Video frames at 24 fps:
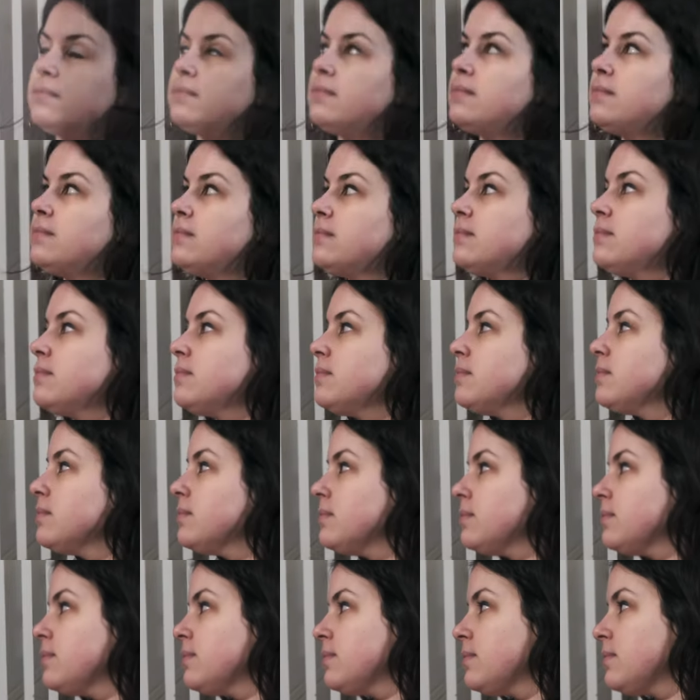
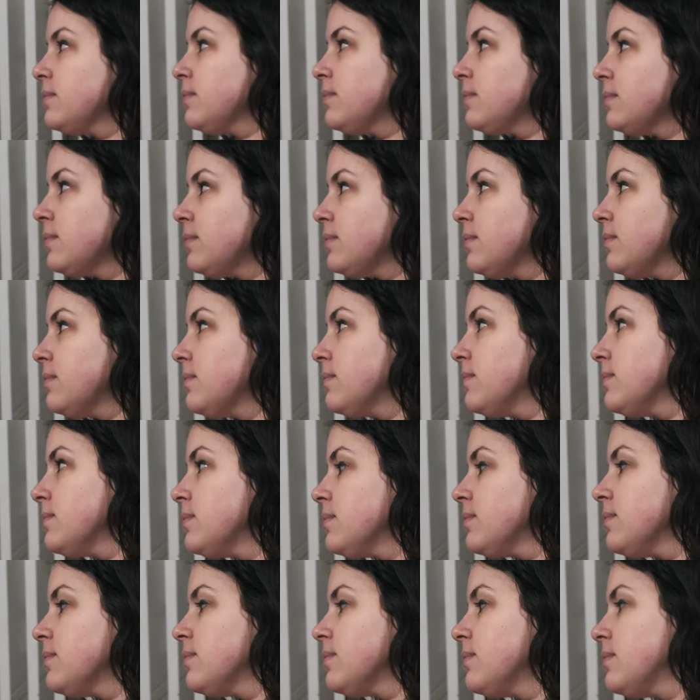
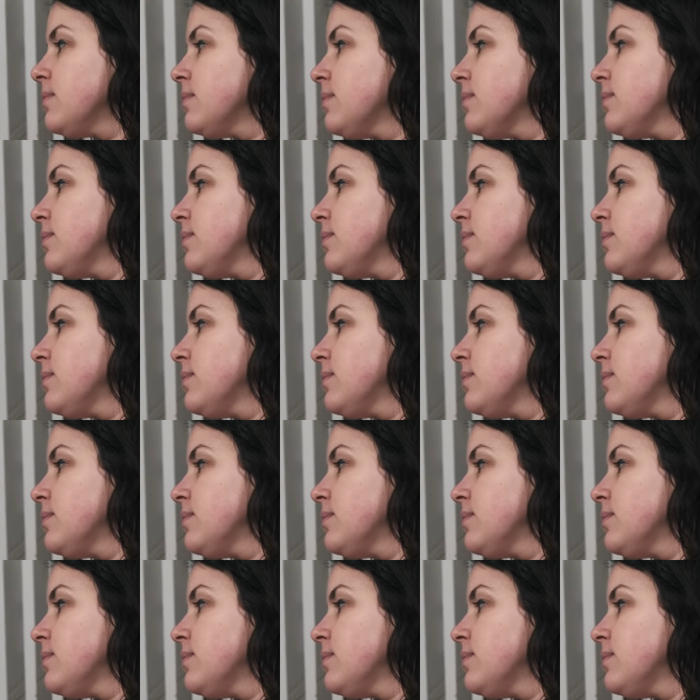No one is speaking in this clip.